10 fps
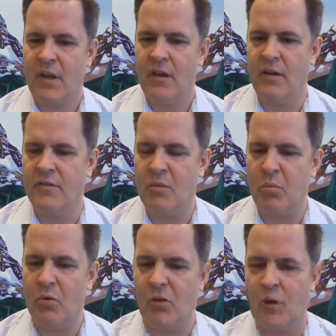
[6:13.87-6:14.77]
it's
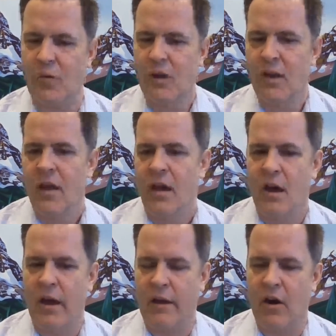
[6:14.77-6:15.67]
important to note,
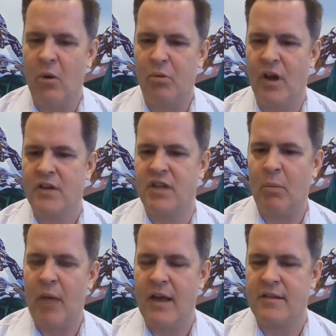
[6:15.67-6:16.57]
like, our production
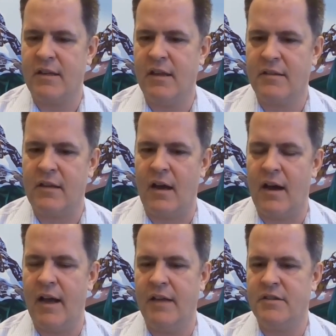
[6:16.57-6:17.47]
capacity is
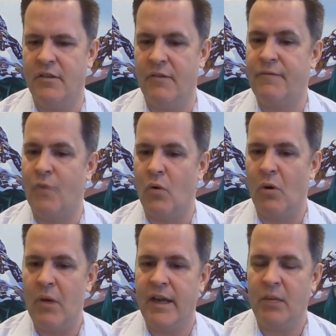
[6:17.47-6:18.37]
tied to the
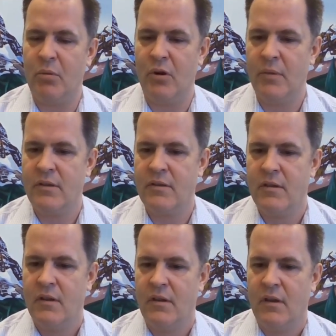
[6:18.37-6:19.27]
4 mining permits
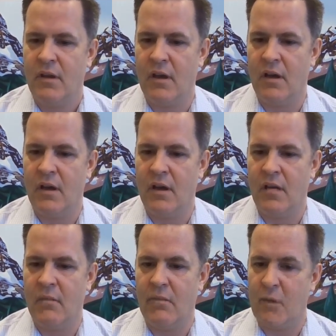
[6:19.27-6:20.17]

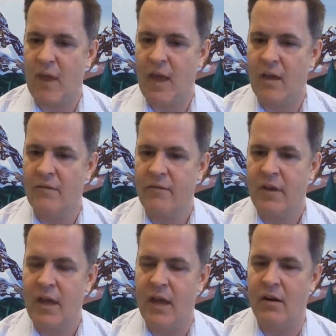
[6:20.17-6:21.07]
that we have,
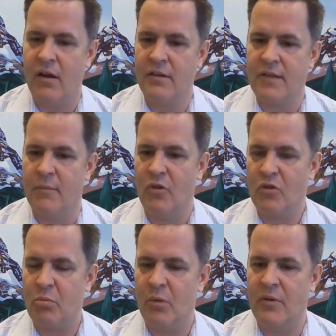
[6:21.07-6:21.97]
and on some of
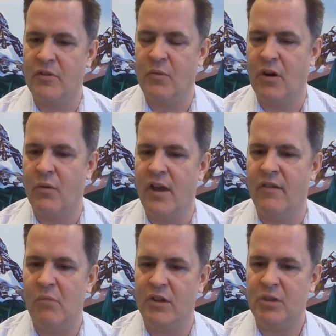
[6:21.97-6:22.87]
those permits, we
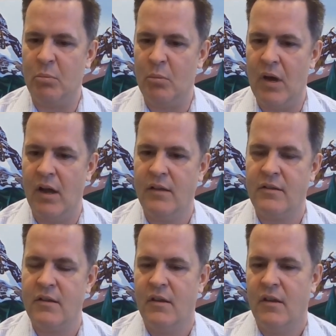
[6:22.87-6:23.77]
have multiple
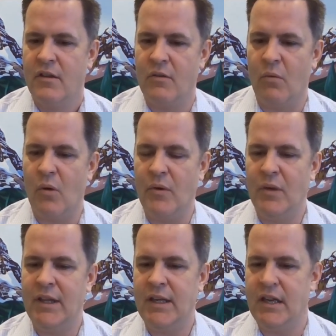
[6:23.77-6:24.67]
mines. So what we
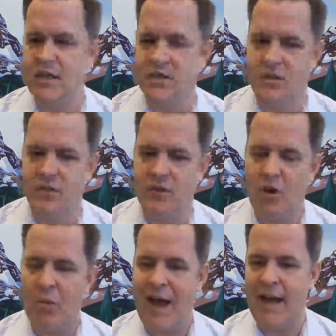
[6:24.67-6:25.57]
really need to do to
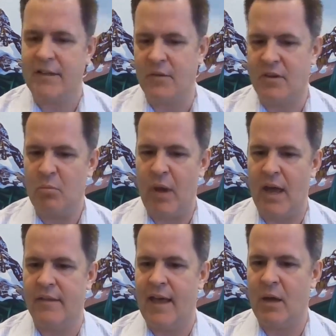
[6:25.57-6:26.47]
go back to
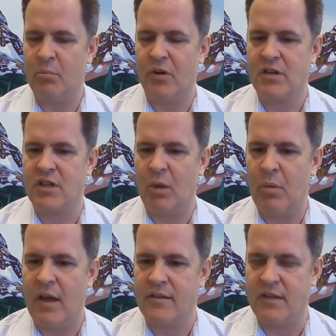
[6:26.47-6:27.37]
expand that production
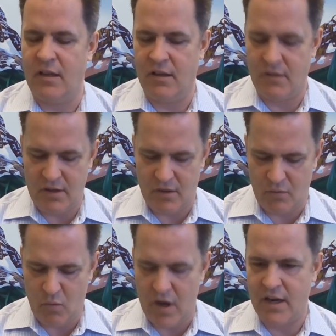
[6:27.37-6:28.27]
capacity is,
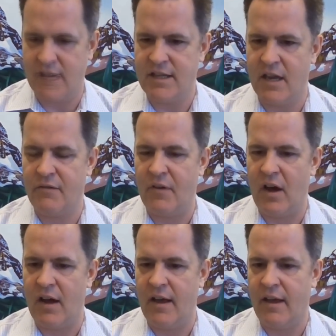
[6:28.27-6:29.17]
one,
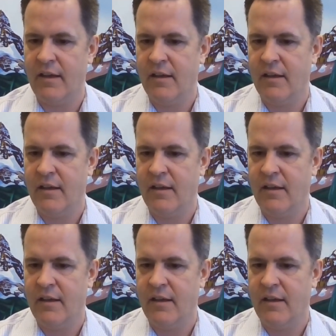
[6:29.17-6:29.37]
identify